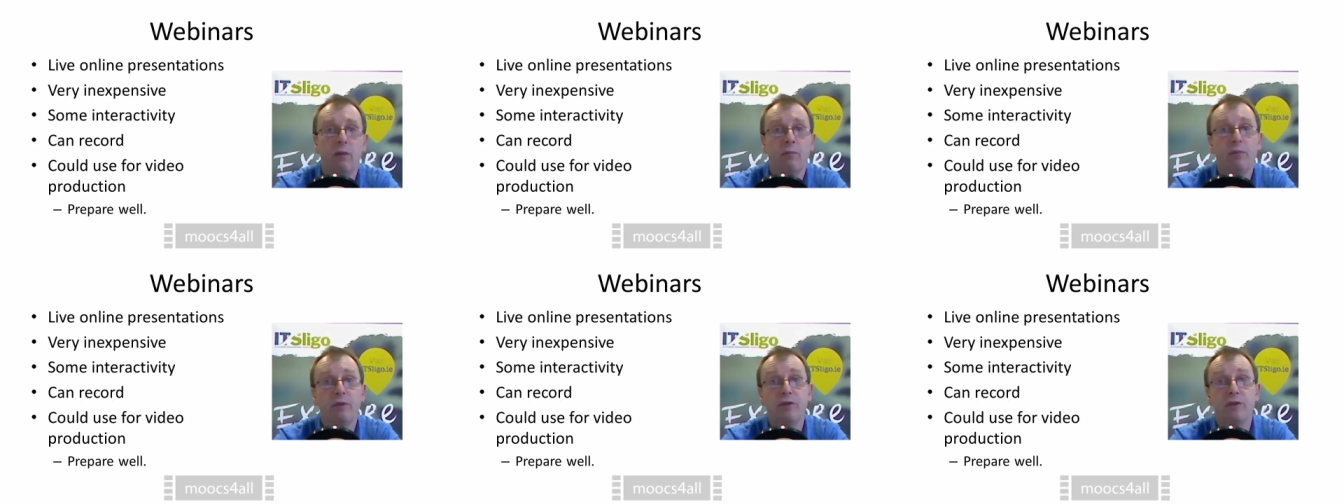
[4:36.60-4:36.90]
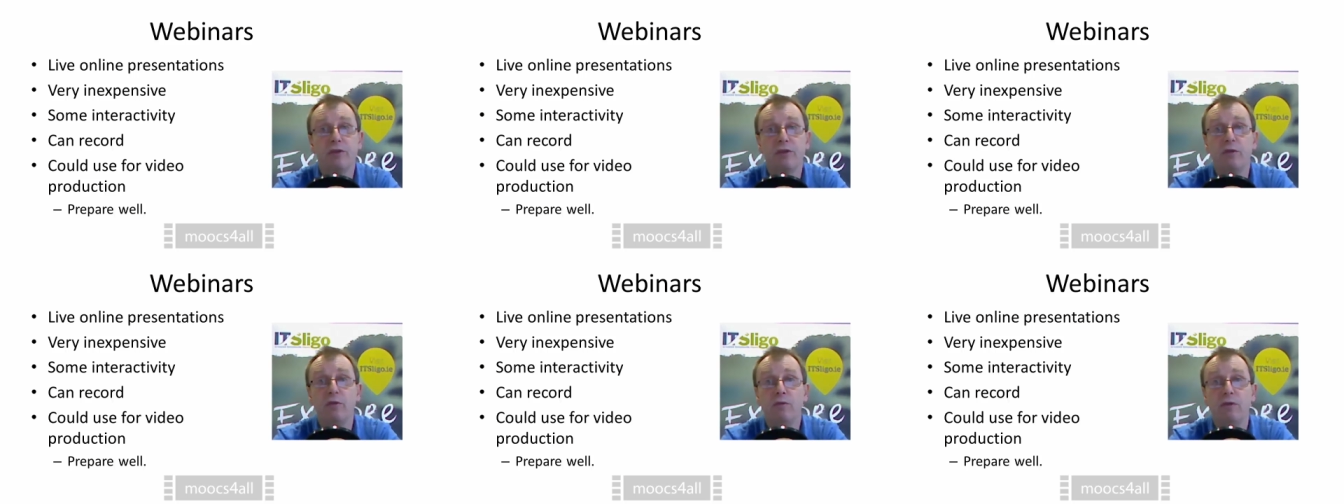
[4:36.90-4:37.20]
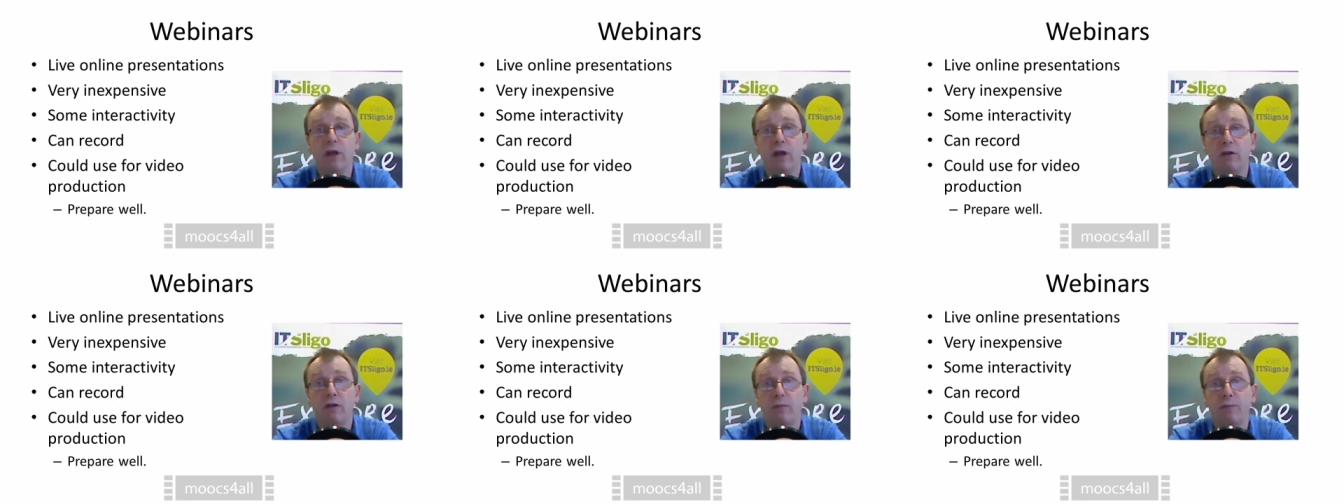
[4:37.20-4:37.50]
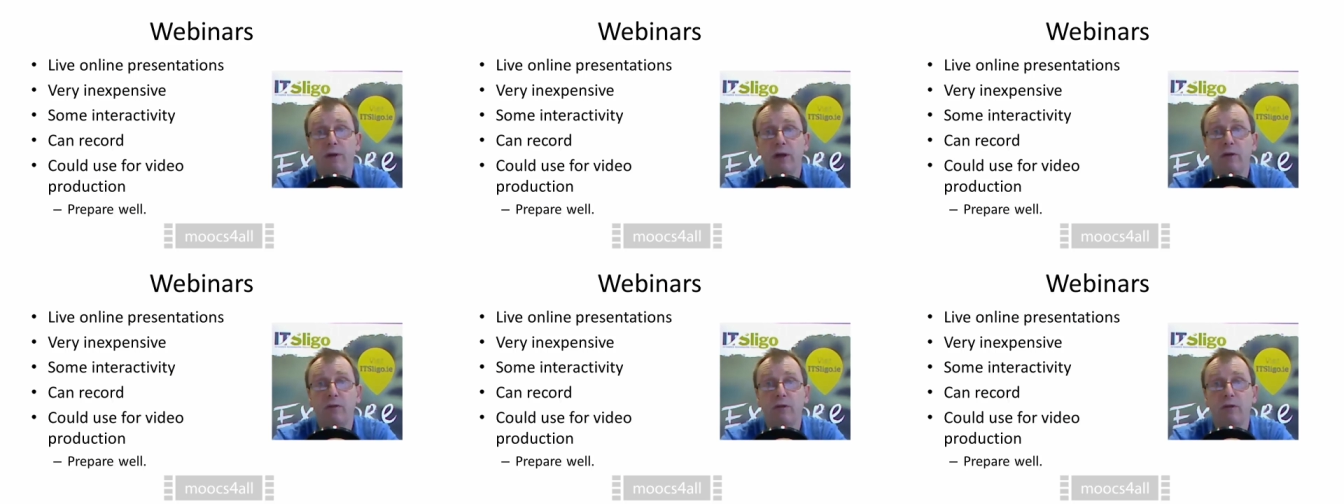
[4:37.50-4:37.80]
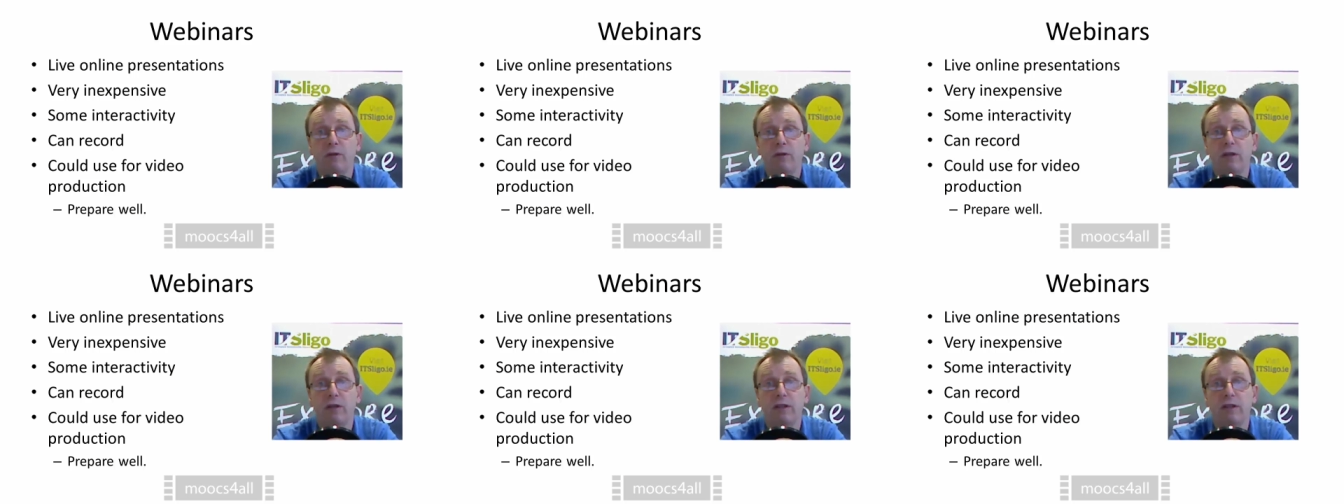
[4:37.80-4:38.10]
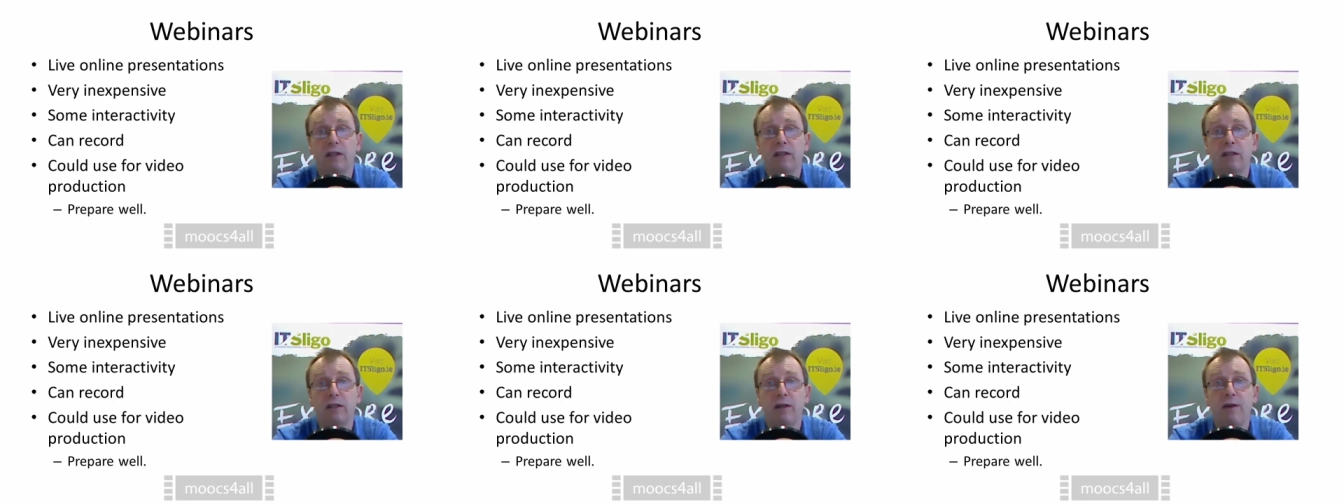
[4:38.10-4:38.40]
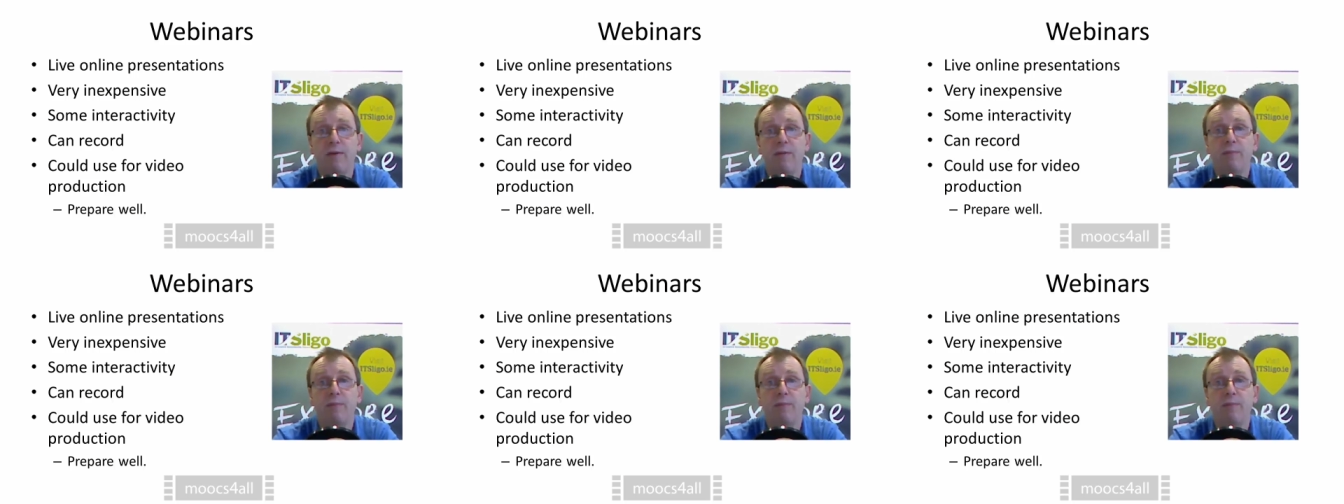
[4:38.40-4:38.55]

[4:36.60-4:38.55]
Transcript: but there's no doubt about it that